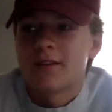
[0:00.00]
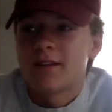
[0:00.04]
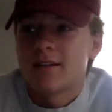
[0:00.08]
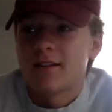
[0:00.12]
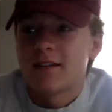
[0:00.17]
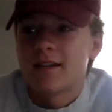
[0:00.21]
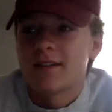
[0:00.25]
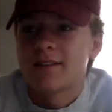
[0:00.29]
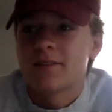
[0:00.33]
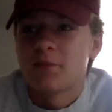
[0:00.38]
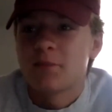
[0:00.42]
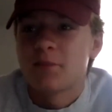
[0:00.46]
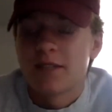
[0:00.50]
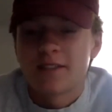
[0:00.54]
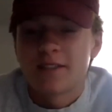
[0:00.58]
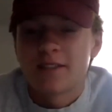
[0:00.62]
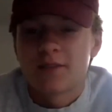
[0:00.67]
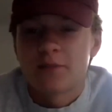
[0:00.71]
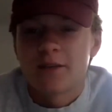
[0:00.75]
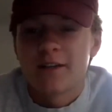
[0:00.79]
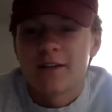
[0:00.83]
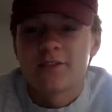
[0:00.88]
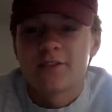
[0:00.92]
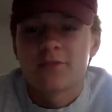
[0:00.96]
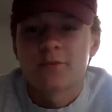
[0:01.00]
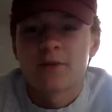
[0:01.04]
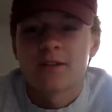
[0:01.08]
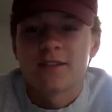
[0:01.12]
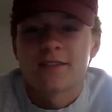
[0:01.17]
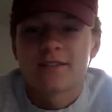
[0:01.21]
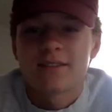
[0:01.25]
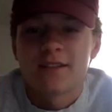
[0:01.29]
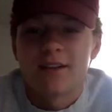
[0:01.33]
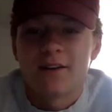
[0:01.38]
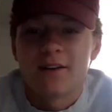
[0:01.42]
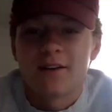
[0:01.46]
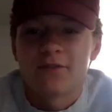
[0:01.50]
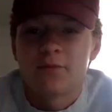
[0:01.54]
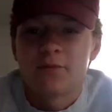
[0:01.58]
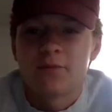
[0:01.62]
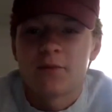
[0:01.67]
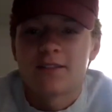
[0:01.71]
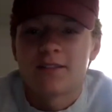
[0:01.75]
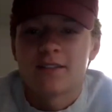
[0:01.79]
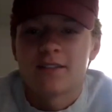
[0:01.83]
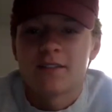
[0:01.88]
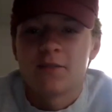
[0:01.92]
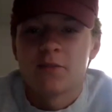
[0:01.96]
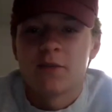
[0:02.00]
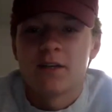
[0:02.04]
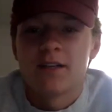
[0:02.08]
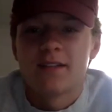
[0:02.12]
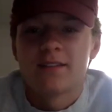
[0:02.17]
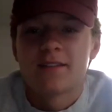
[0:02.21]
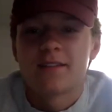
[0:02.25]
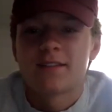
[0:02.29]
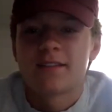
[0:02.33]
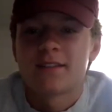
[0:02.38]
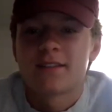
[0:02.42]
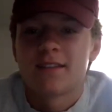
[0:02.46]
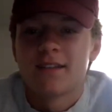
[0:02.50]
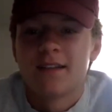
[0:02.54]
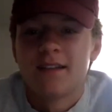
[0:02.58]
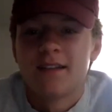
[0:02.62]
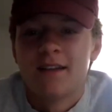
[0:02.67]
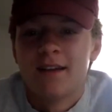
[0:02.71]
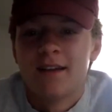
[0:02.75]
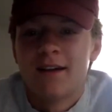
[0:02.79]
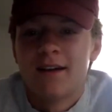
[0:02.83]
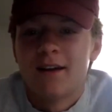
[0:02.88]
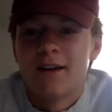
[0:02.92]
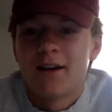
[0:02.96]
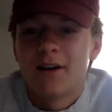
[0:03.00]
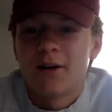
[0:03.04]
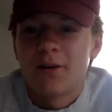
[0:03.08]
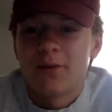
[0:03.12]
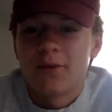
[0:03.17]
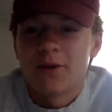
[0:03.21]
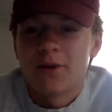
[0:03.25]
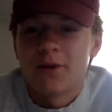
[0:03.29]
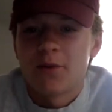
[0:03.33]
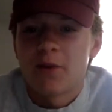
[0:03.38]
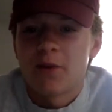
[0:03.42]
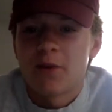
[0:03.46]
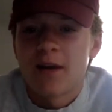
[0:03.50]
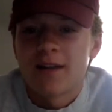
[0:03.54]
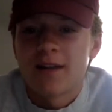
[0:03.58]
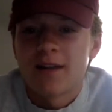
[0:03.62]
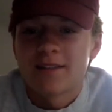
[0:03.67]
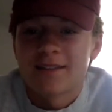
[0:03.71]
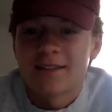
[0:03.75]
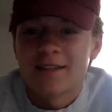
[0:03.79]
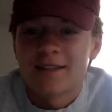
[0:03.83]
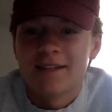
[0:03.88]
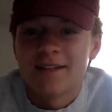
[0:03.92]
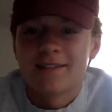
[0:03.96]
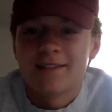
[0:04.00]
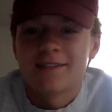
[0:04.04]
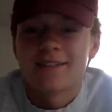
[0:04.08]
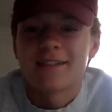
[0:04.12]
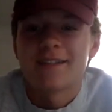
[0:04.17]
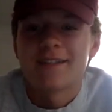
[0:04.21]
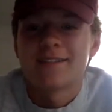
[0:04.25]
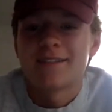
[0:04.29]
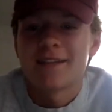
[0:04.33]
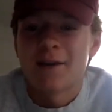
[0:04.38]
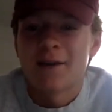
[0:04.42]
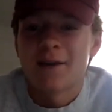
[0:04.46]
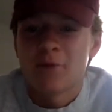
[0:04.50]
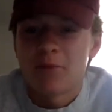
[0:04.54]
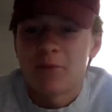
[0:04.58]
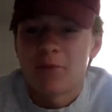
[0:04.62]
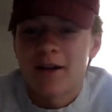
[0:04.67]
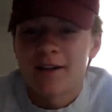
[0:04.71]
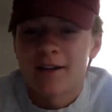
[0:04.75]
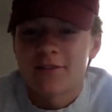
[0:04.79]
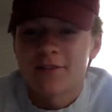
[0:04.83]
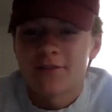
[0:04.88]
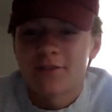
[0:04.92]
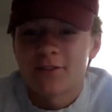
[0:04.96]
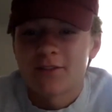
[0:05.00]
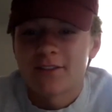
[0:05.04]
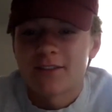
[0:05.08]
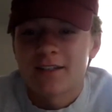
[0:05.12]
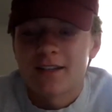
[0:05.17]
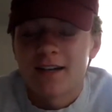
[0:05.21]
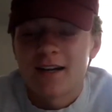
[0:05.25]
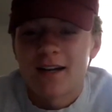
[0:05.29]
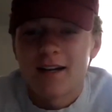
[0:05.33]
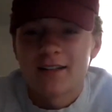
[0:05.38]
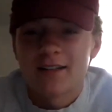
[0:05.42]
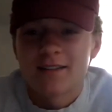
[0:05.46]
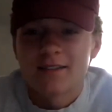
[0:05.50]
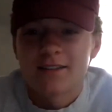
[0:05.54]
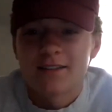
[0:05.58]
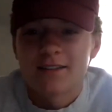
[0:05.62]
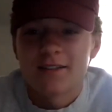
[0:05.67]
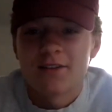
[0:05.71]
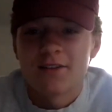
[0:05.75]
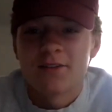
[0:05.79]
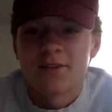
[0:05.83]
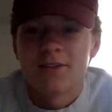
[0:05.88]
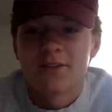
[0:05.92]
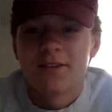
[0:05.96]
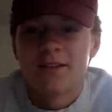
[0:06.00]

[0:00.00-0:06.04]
I like to make space for myself and my teammates, open up passing lanes. I'd say I'm a pass first guy, so